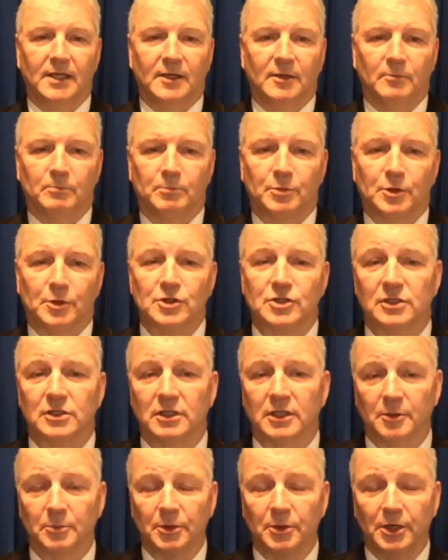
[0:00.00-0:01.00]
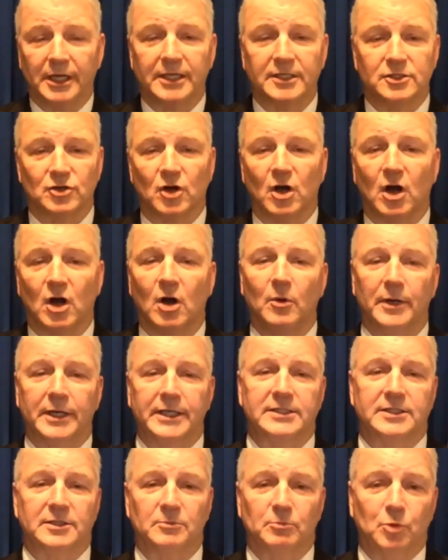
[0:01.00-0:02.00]
Personal liberties are
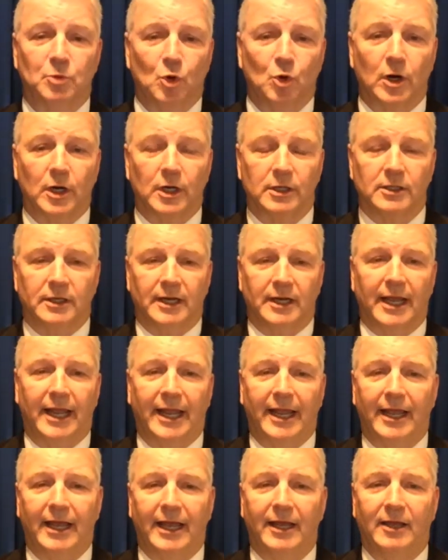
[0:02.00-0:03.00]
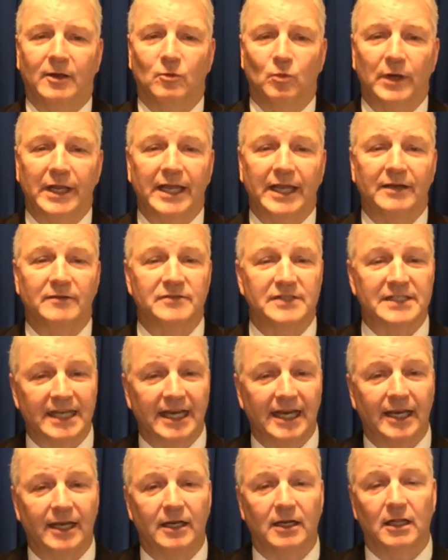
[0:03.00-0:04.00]
always important, and we have
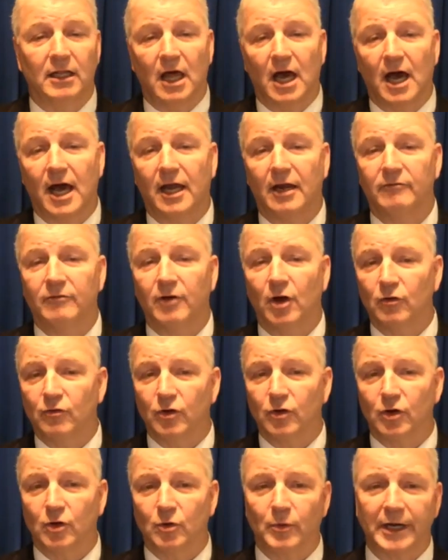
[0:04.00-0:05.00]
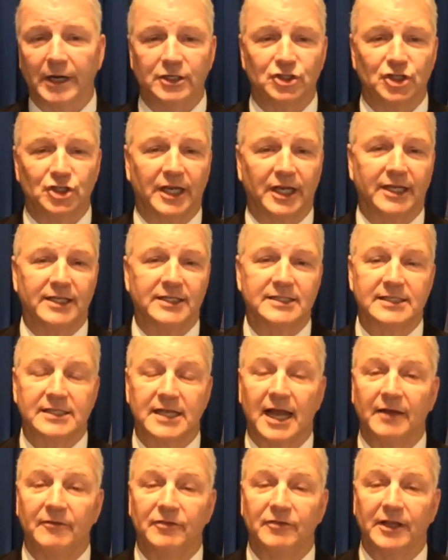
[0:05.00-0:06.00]
seen a lot of overreaching and
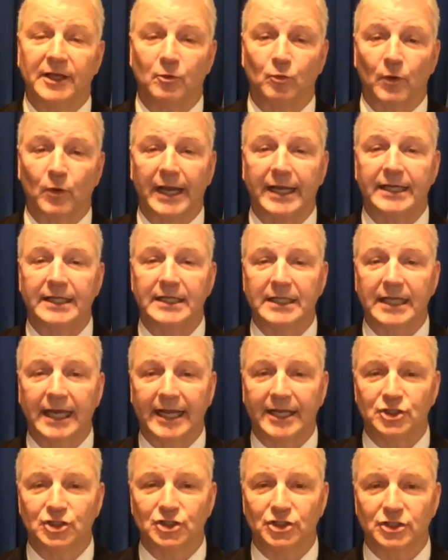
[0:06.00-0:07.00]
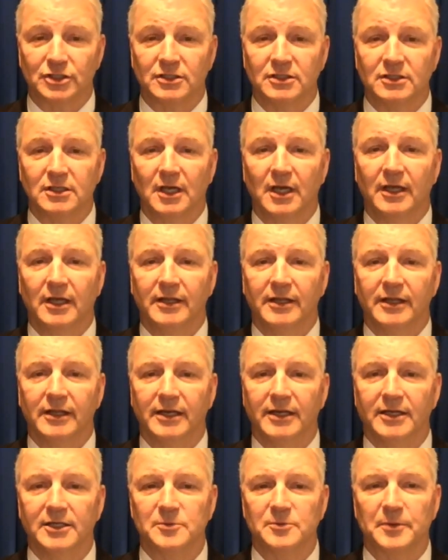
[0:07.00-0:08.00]
stifling regulation that
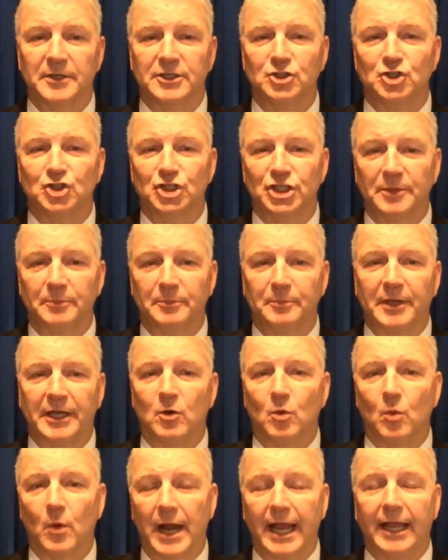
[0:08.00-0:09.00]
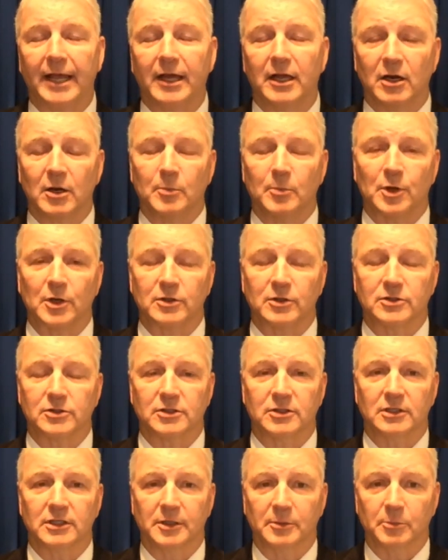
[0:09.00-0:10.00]
has been chipping away at our
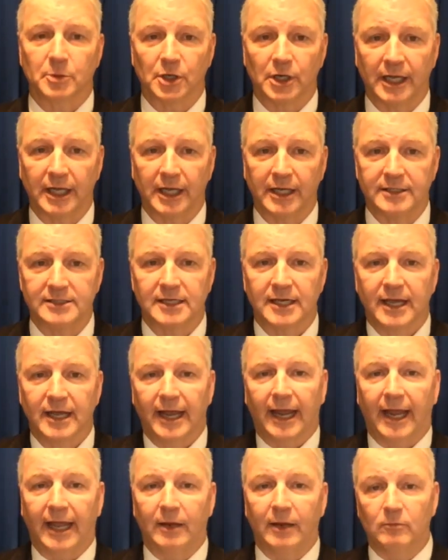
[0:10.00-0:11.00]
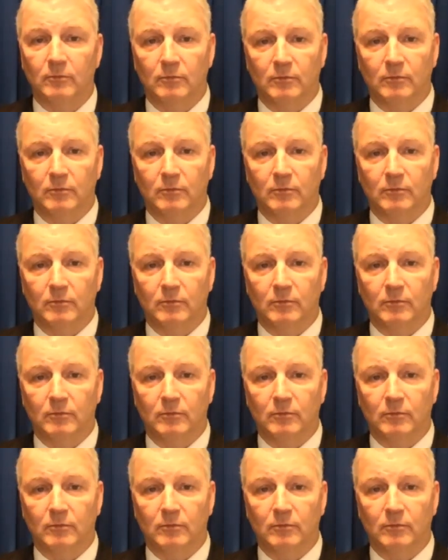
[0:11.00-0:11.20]
personal liberties. And